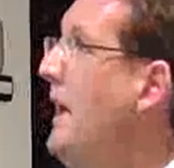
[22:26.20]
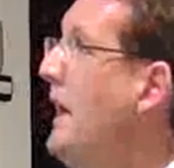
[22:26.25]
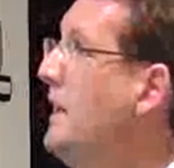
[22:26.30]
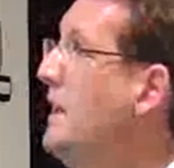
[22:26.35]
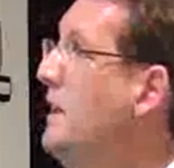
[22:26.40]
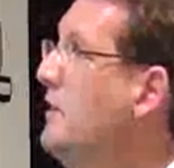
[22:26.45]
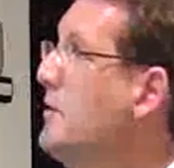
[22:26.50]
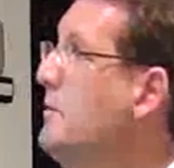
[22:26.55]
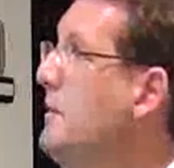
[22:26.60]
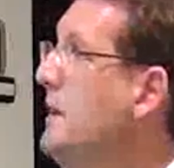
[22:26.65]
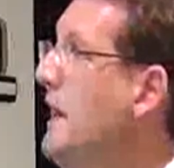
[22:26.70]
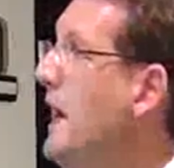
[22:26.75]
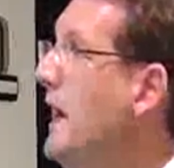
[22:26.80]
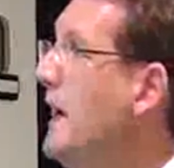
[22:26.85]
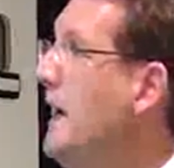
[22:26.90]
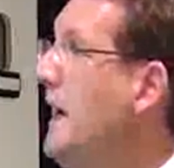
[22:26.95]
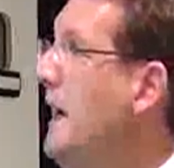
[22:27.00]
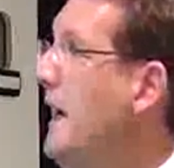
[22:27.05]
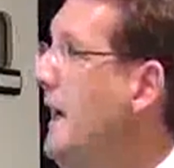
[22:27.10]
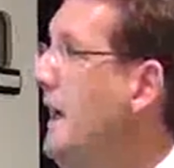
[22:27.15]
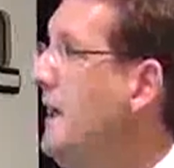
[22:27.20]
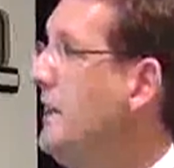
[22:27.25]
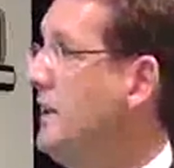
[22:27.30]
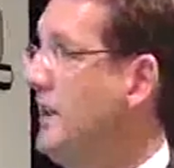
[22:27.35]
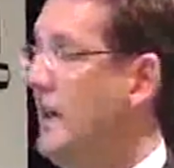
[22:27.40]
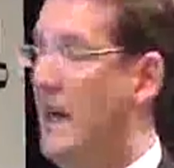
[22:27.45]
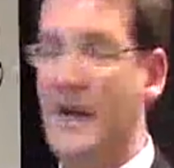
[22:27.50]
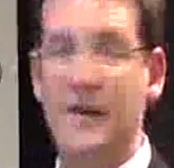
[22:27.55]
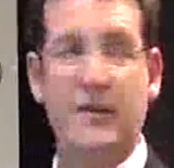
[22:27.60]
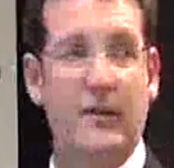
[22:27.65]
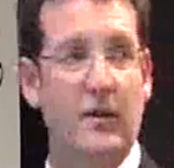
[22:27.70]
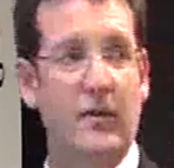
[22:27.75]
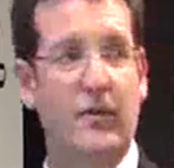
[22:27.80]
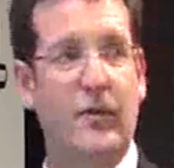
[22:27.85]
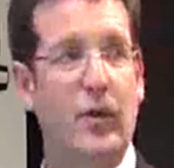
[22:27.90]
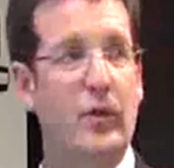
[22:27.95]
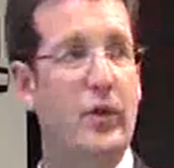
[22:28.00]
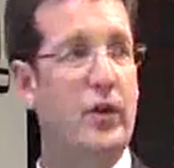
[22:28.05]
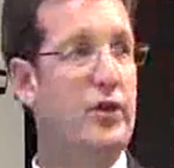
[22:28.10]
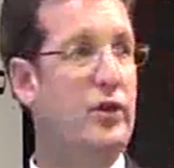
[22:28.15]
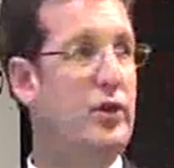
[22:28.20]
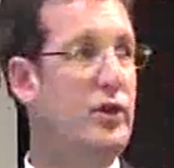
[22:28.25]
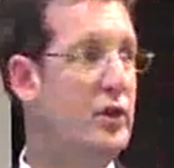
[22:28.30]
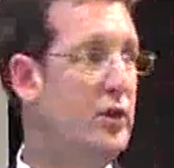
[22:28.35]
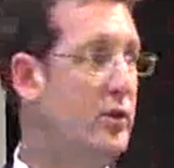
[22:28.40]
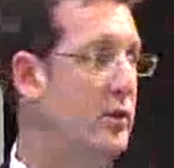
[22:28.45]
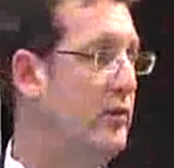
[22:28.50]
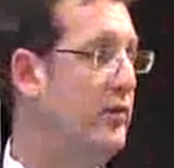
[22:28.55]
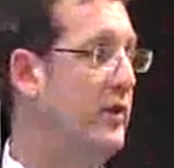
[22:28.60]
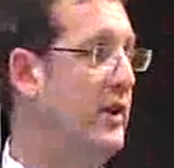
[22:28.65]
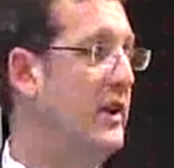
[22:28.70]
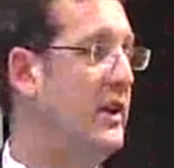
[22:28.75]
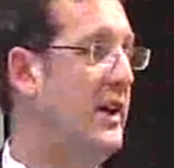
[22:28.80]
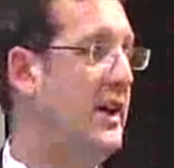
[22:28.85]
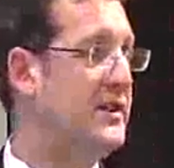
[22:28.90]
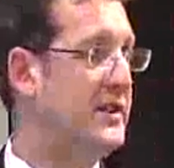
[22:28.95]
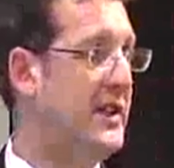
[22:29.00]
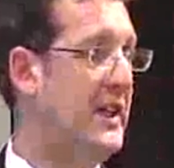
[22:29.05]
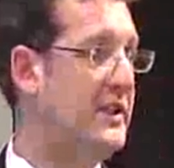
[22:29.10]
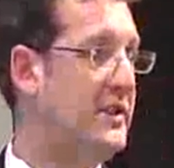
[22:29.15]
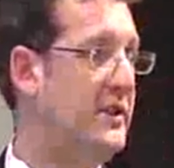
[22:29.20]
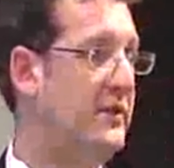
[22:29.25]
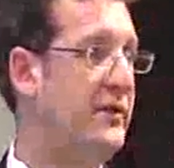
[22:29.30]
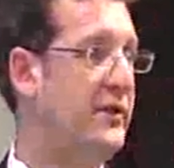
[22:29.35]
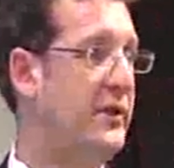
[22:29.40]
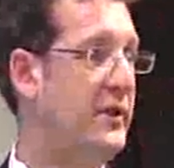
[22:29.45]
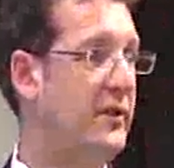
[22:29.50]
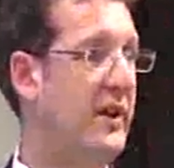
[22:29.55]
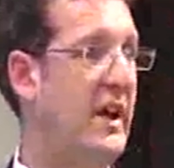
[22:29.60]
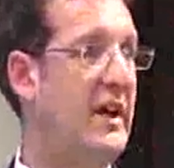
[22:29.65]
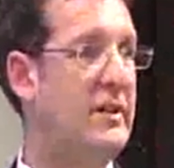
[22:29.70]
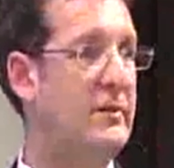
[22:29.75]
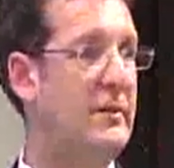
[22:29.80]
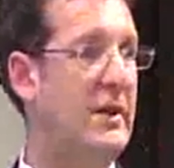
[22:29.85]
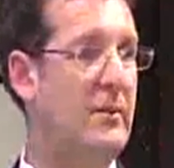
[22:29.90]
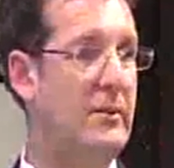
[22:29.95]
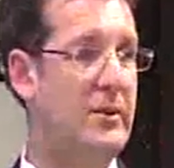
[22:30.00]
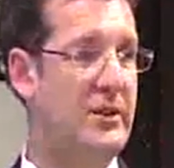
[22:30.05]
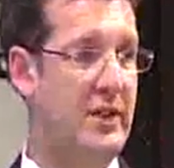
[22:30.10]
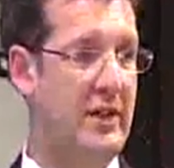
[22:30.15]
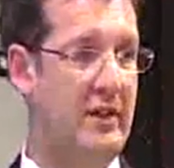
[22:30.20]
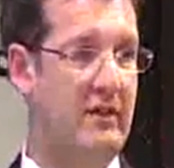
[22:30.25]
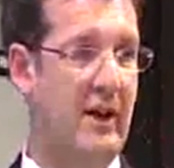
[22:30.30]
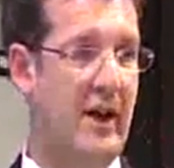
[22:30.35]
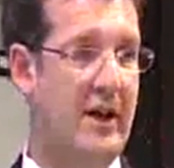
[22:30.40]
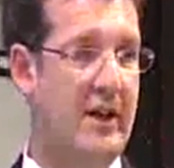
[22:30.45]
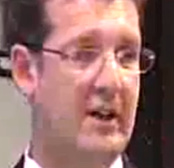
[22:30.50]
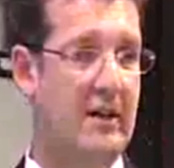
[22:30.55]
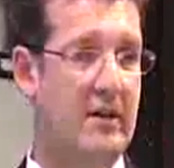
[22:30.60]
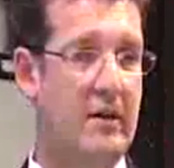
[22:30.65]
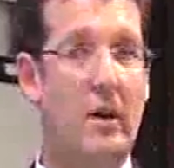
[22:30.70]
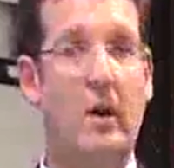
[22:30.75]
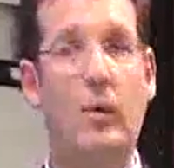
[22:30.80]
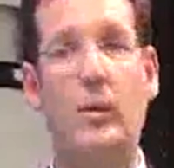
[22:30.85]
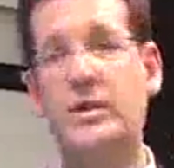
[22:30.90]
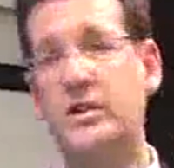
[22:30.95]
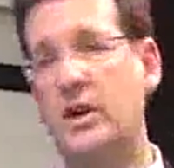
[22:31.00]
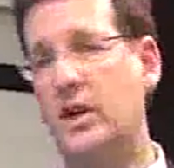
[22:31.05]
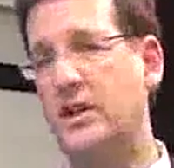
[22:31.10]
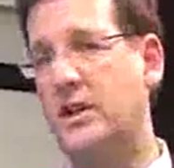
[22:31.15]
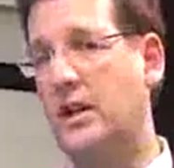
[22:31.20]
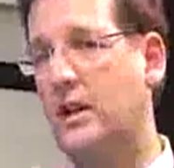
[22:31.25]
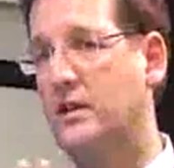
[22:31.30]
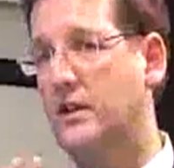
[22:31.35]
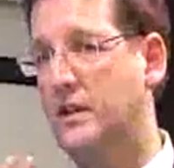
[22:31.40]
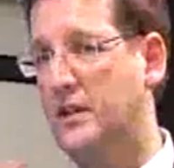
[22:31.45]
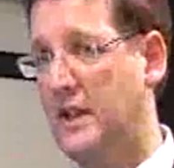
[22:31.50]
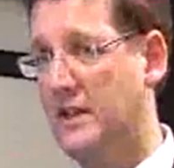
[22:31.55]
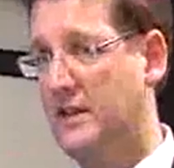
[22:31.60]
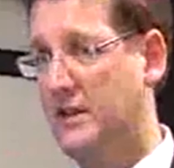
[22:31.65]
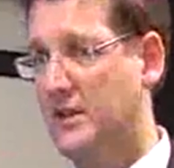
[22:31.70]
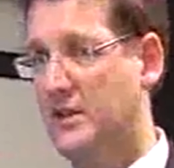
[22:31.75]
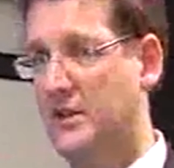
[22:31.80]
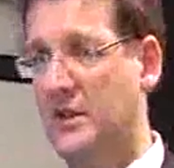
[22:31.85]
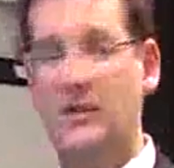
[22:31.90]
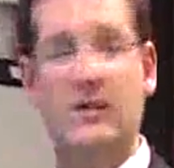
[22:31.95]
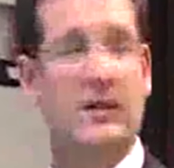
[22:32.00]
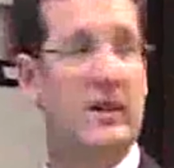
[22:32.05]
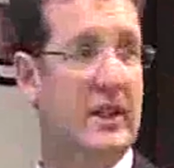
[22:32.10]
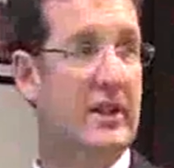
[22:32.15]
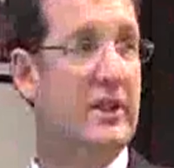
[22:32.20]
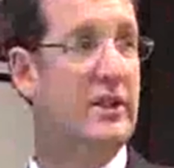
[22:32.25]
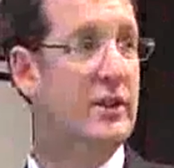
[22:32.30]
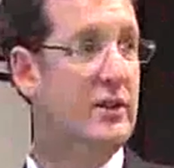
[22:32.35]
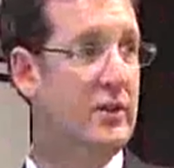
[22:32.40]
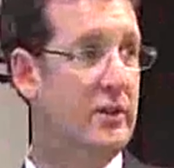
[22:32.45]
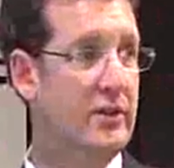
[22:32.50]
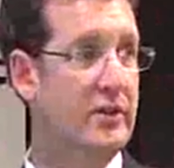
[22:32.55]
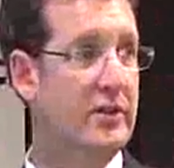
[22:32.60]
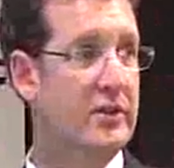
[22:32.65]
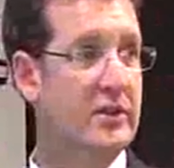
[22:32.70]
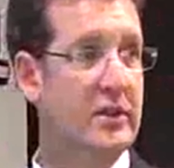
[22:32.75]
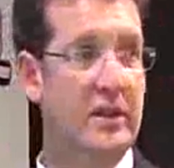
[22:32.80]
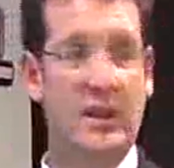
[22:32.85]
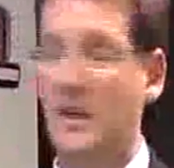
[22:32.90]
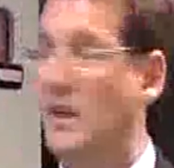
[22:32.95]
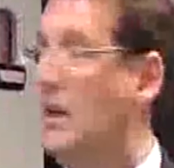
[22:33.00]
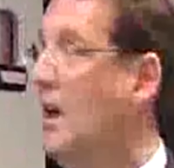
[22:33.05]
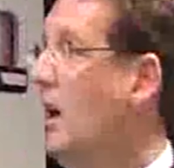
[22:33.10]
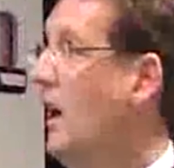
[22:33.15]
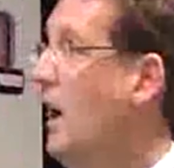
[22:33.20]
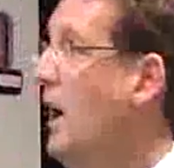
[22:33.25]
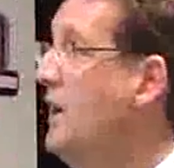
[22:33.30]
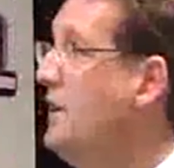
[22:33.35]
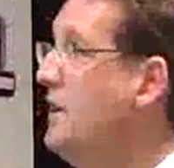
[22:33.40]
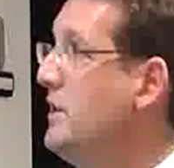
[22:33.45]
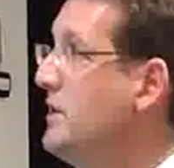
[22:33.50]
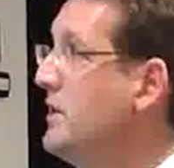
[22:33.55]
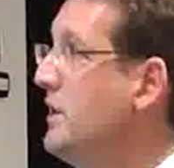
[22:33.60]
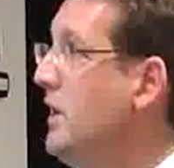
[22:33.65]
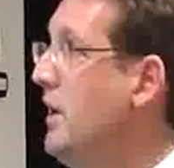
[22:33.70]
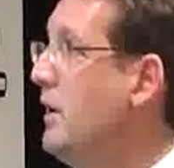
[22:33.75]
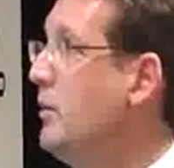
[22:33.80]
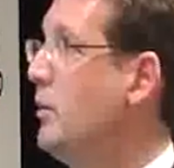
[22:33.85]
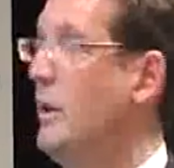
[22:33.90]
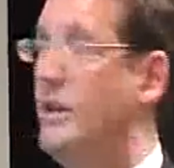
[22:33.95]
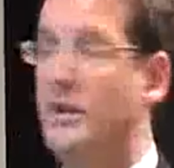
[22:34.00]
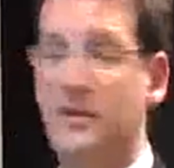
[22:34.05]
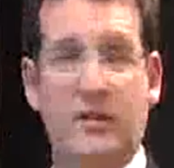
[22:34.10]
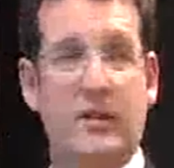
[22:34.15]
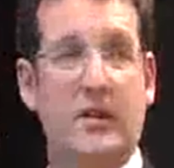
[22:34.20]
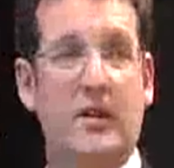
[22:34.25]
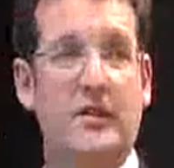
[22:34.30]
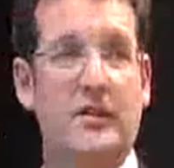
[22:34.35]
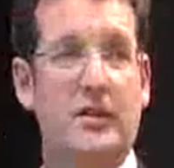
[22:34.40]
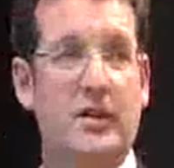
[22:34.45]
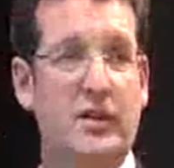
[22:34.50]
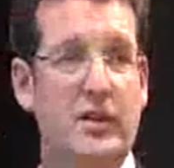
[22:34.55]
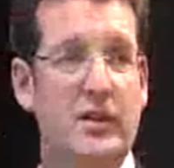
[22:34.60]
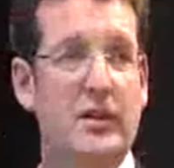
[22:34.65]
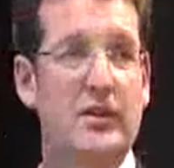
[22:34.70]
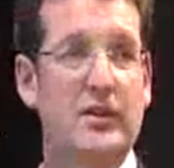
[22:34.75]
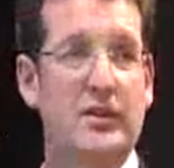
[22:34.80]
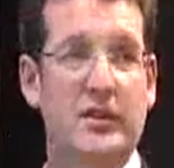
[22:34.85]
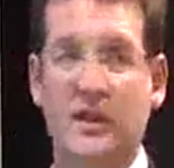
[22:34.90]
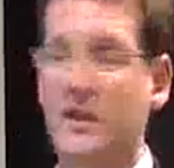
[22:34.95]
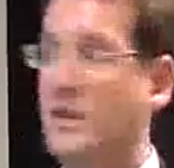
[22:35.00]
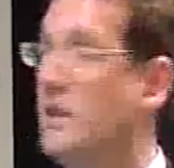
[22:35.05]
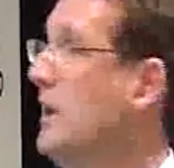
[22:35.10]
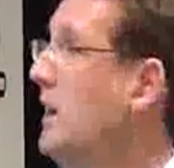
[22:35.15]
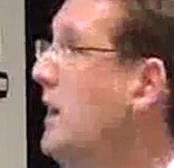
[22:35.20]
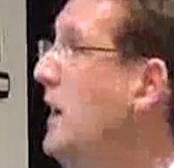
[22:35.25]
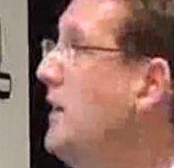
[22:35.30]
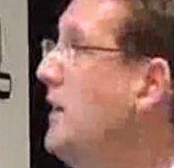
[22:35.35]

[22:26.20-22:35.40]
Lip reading: That gives me a candidate for the new realisation for the random number generator, which I don't necessarily use. I decide whether or not to use it